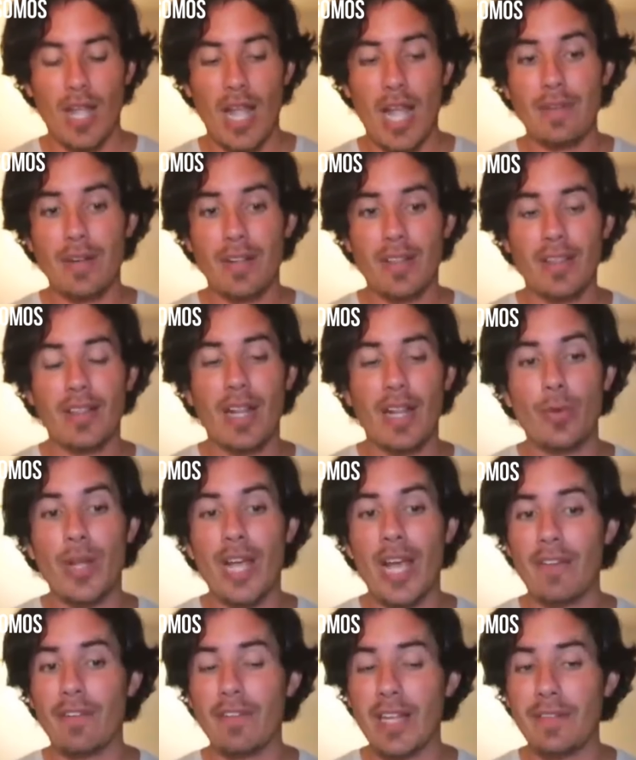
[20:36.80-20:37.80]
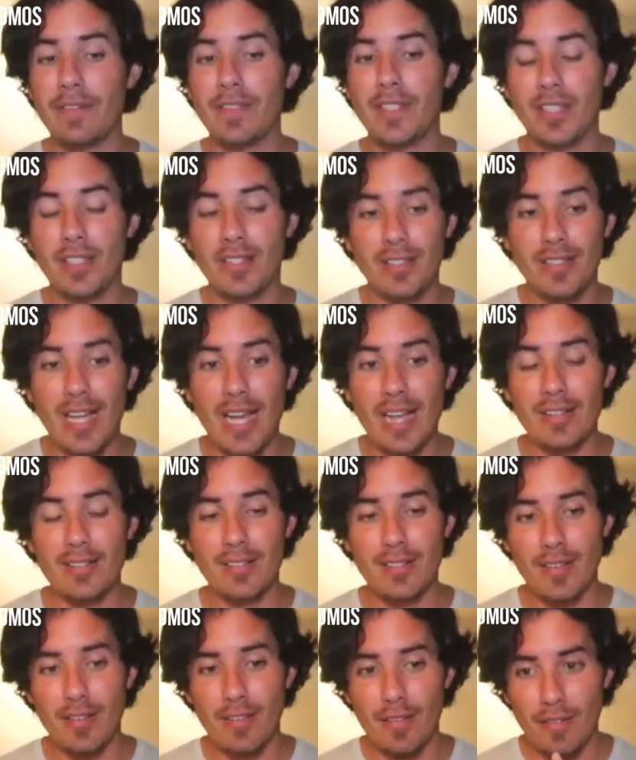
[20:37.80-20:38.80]
everything that we have lived in
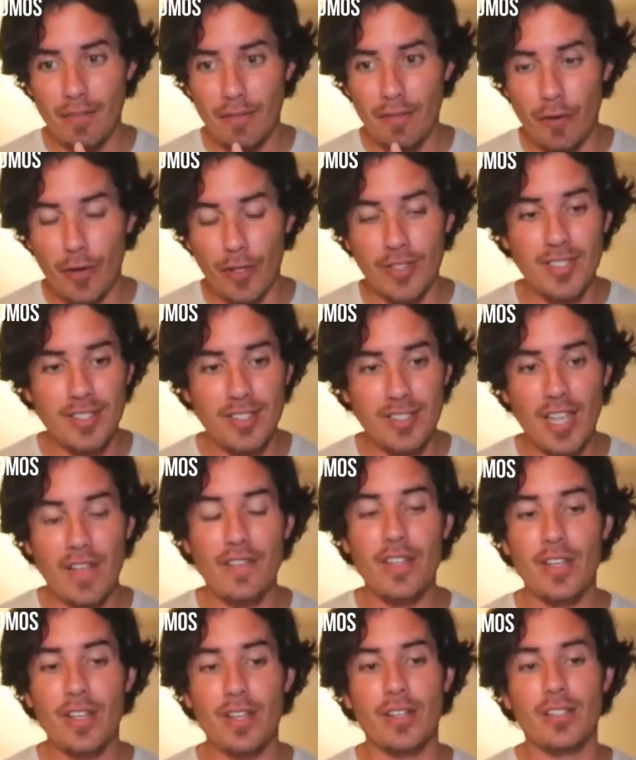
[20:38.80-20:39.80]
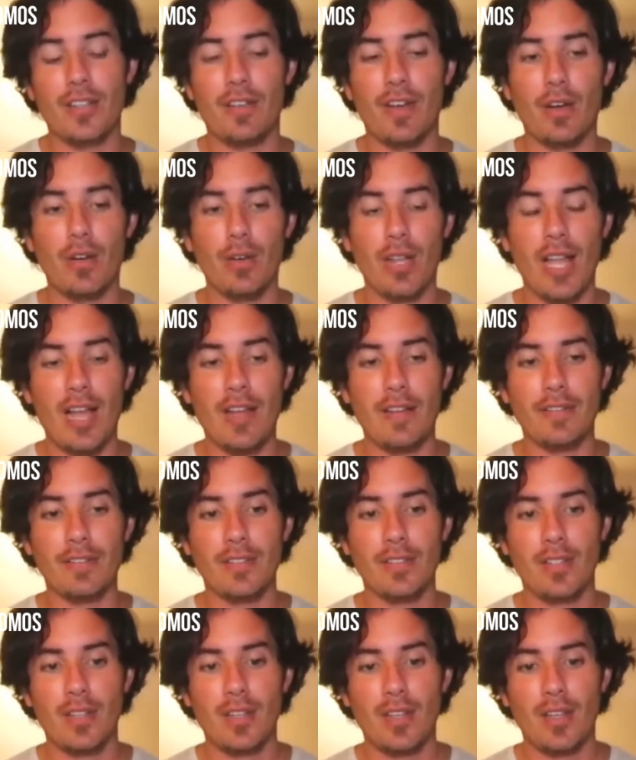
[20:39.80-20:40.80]
that first 7 years of our lives
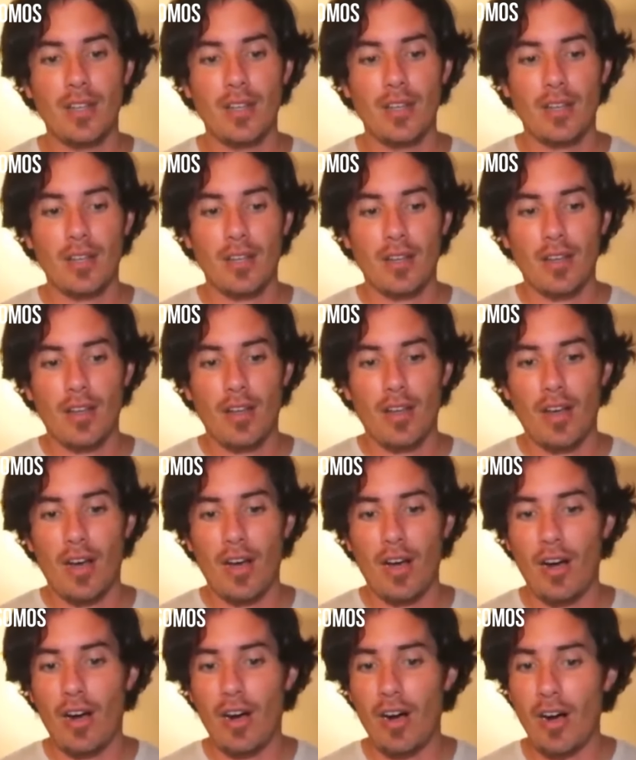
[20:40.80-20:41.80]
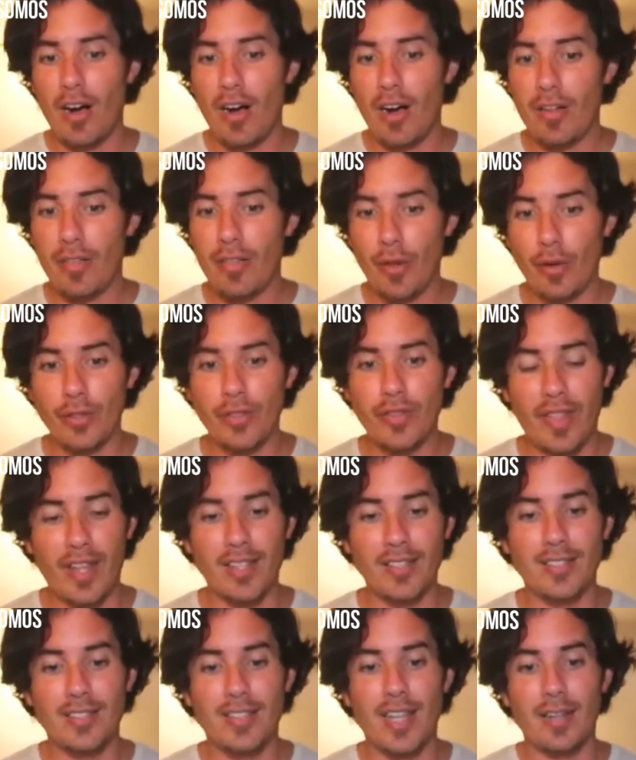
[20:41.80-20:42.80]
are those
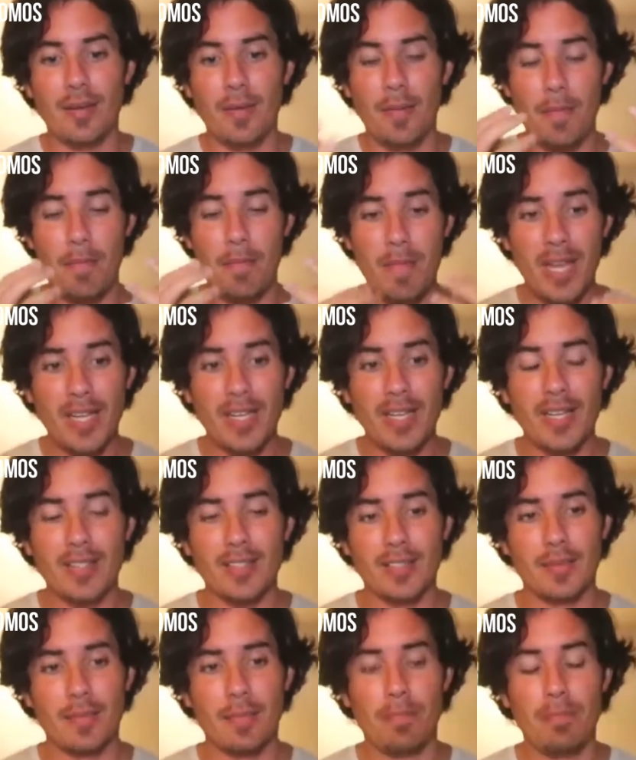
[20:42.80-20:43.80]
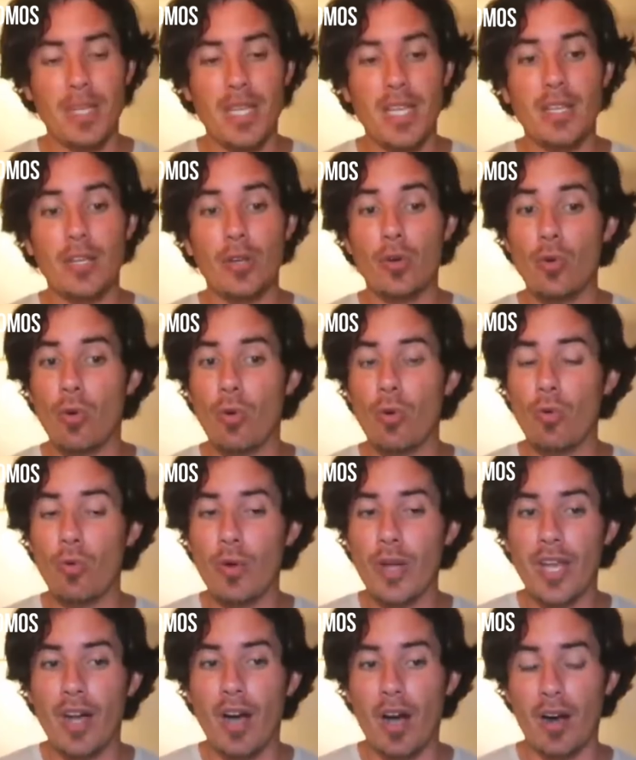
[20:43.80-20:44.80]
things that made us be who
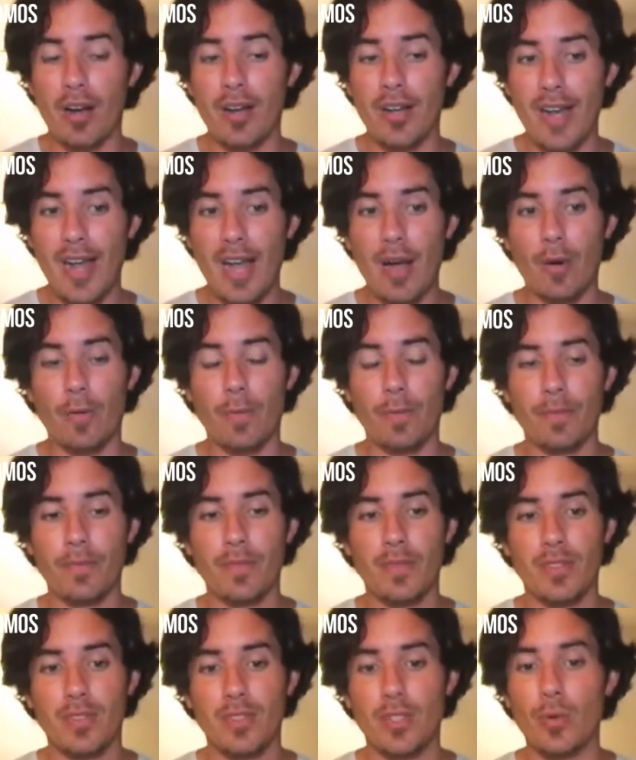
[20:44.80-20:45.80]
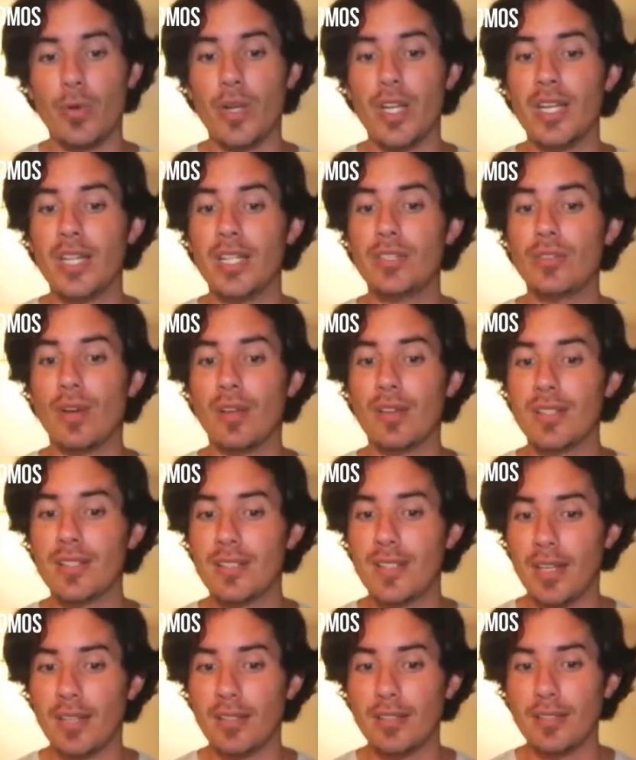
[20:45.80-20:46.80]
we are now. So we need to
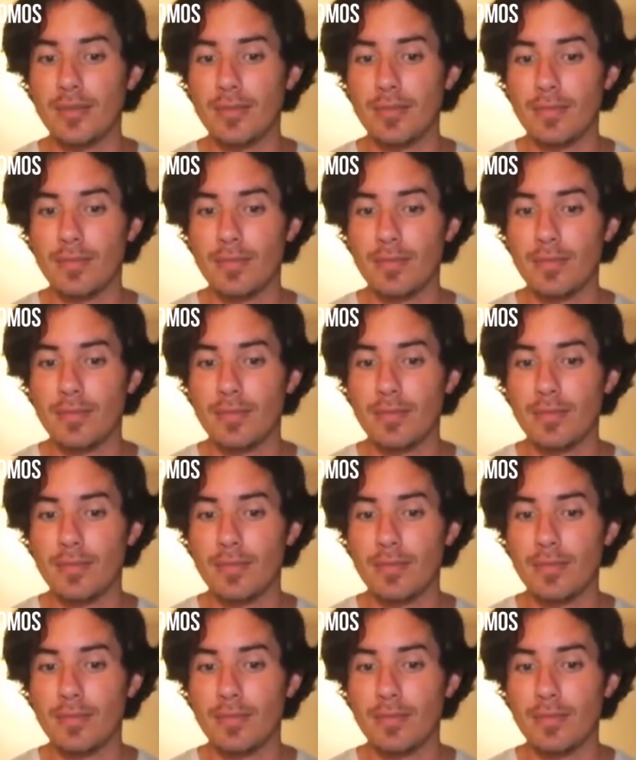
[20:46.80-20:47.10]
understand.